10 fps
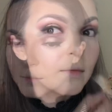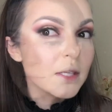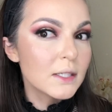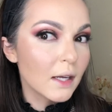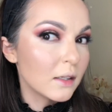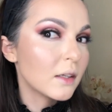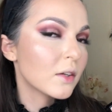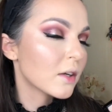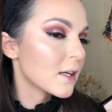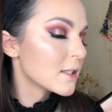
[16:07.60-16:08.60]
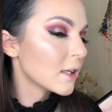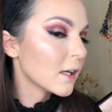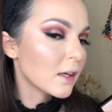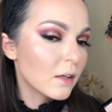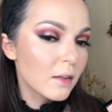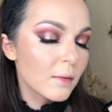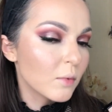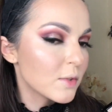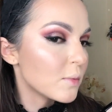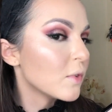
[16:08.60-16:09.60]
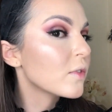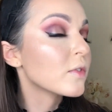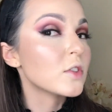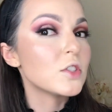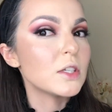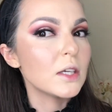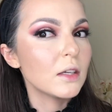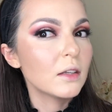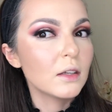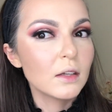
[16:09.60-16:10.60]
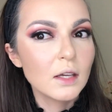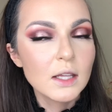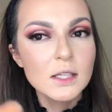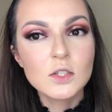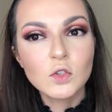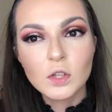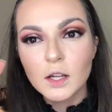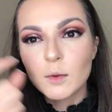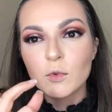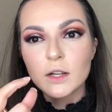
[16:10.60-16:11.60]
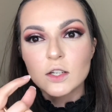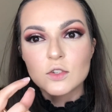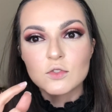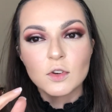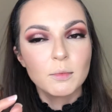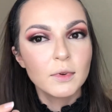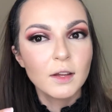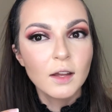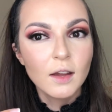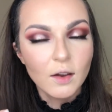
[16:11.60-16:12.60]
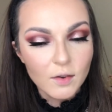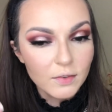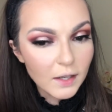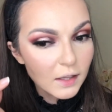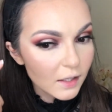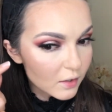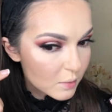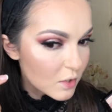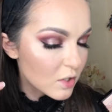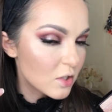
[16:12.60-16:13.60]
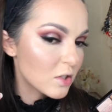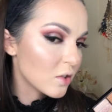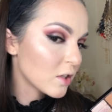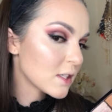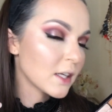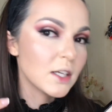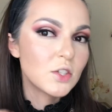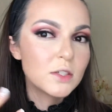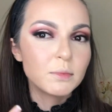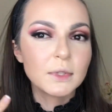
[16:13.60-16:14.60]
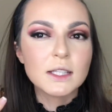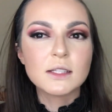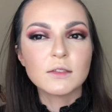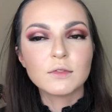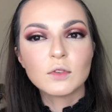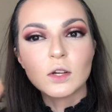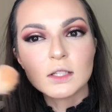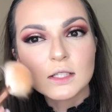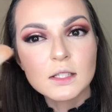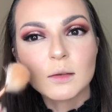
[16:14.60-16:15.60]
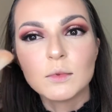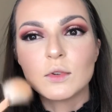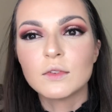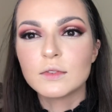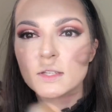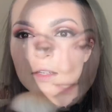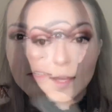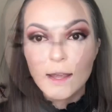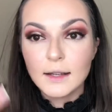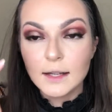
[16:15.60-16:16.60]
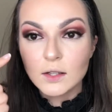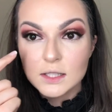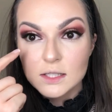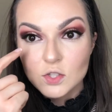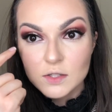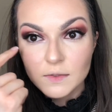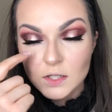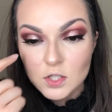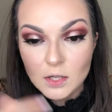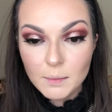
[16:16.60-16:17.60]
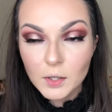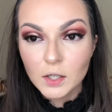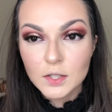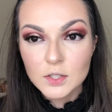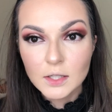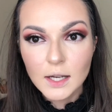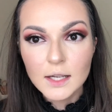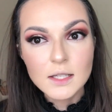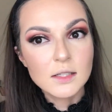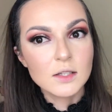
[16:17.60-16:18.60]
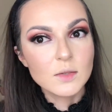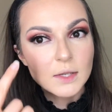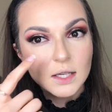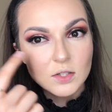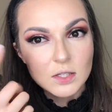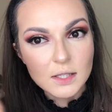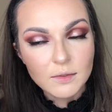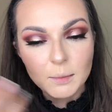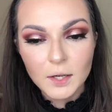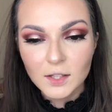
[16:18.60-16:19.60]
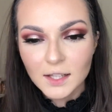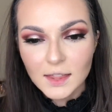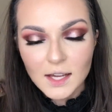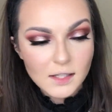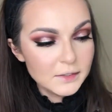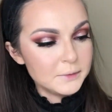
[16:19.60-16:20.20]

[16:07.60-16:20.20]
This highlighter has like the most beautiful sheen. Doesn't look like I'm wearing a strip of highlighter. It just looks like it just blends in flawlessly and beautifully. And now let's just finish up our under eyes because we can't just leave it bare like that.